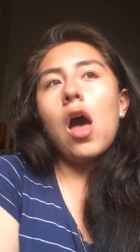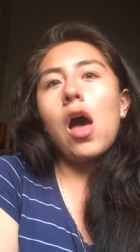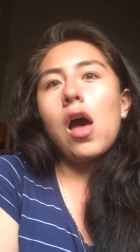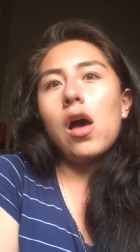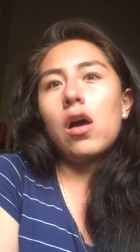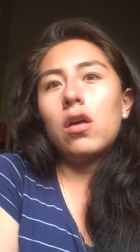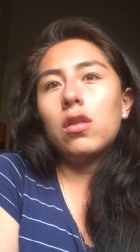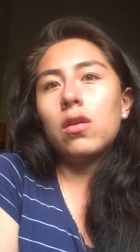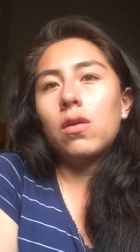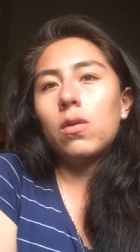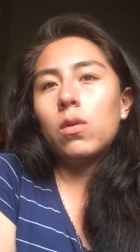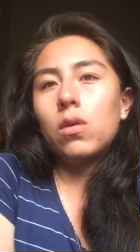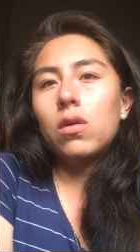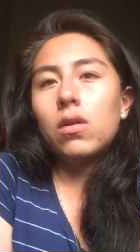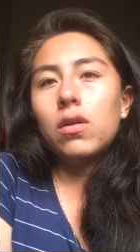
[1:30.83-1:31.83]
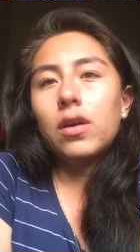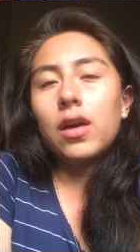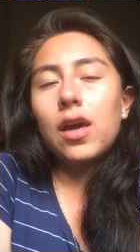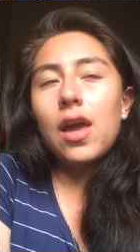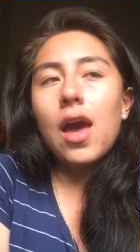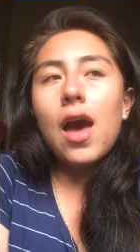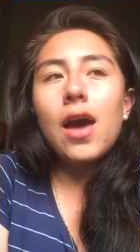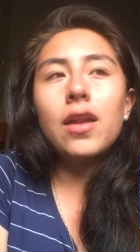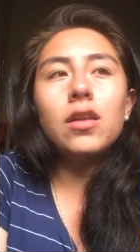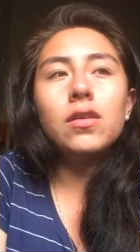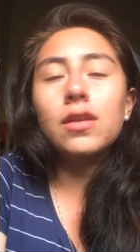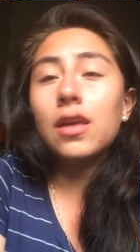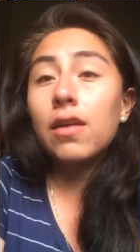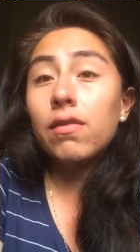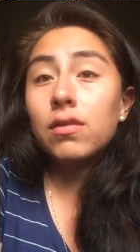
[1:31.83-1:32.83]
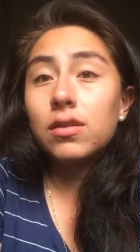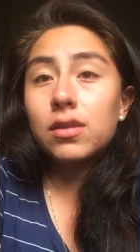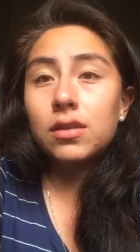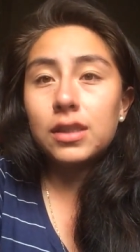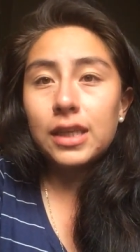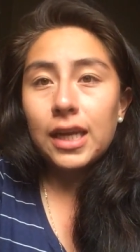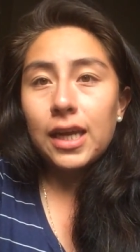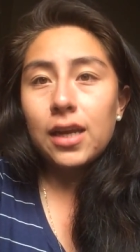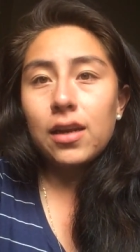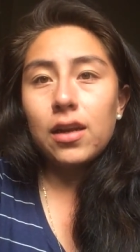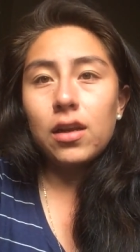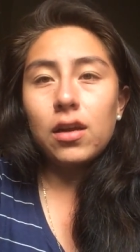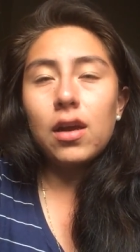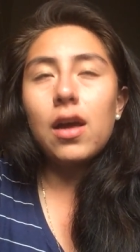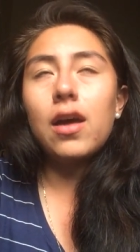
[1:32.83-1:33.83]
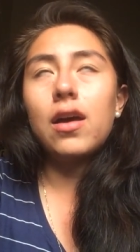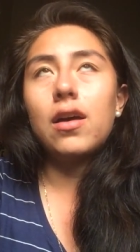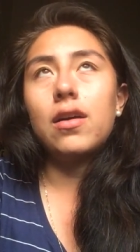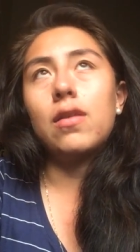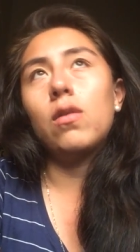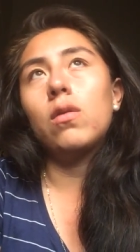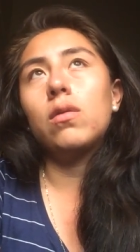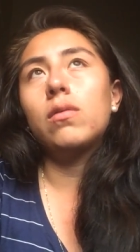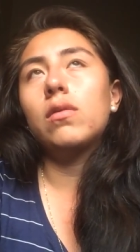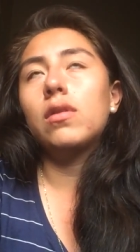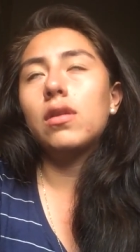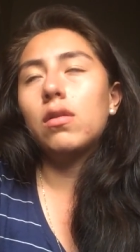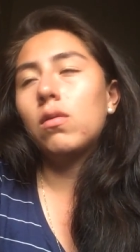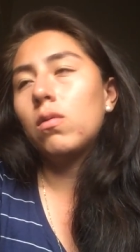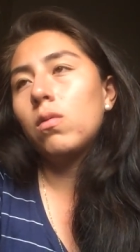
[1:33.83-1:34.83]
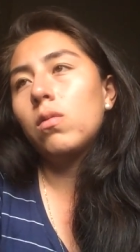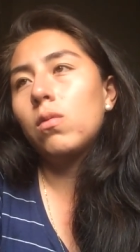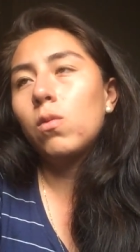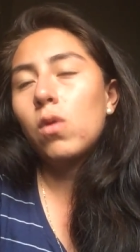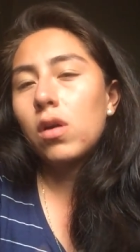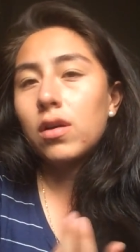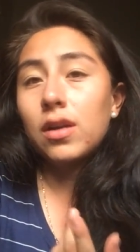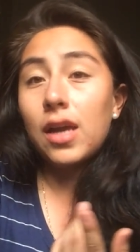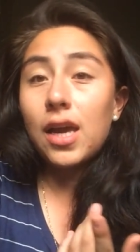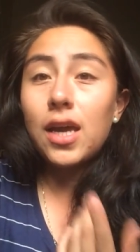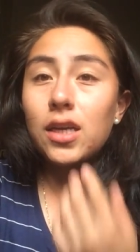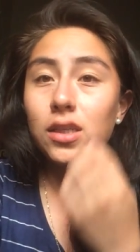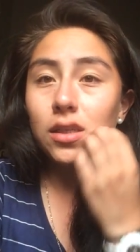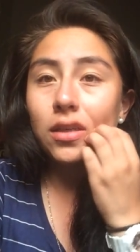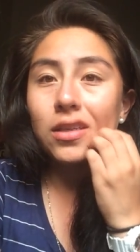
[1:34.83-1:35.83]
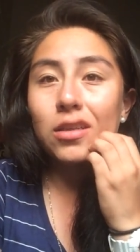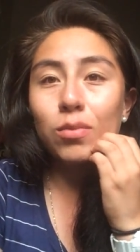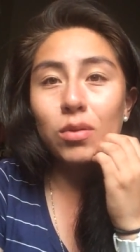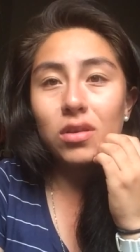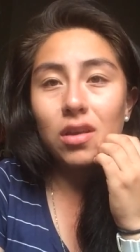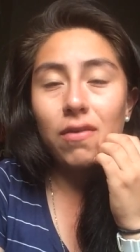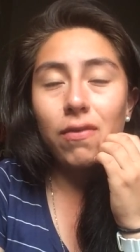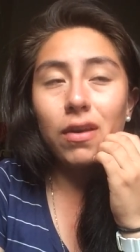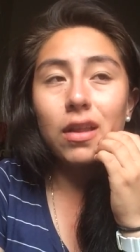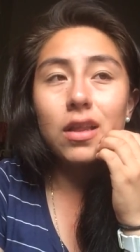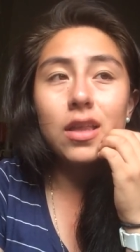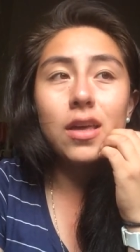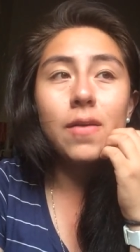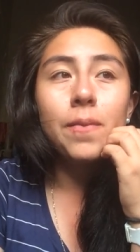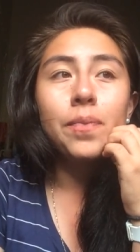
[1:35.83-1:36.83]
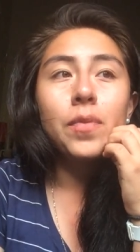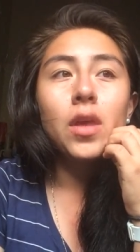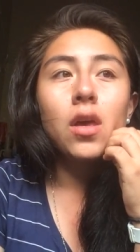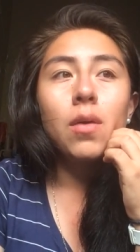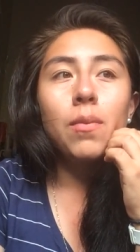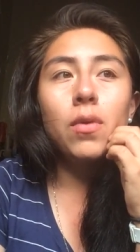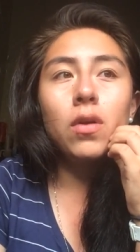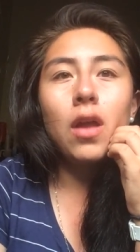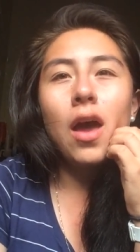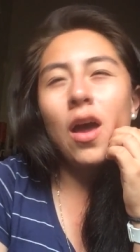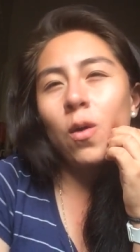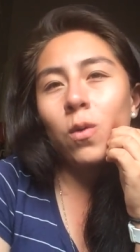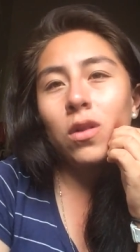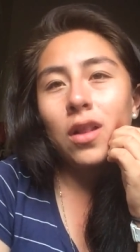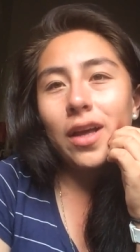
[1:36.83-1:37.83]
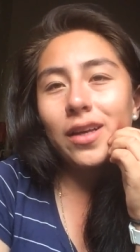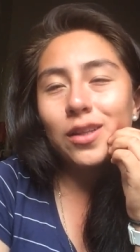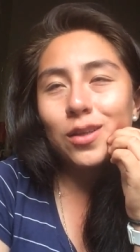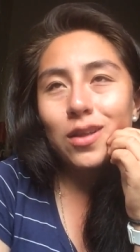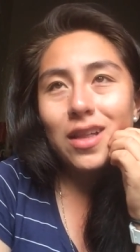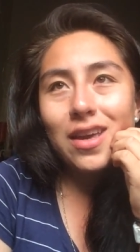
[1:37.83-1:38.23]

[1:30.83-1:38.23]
uh, okay I don't give a certain uh, one age specifically but I would like to